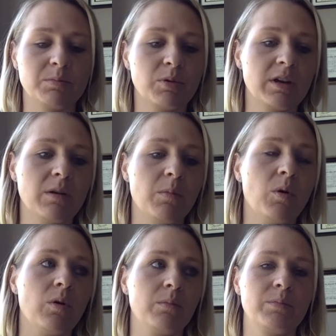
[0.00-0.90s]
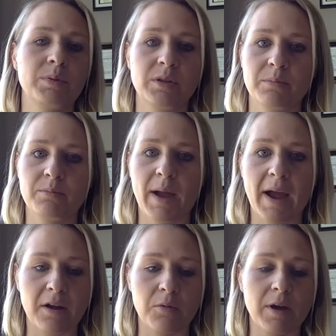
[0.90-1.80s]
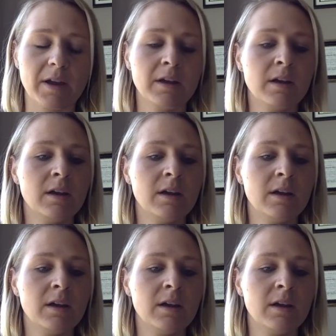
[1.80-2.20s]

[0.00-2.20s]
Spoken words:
put it in a bowl, put the bag away.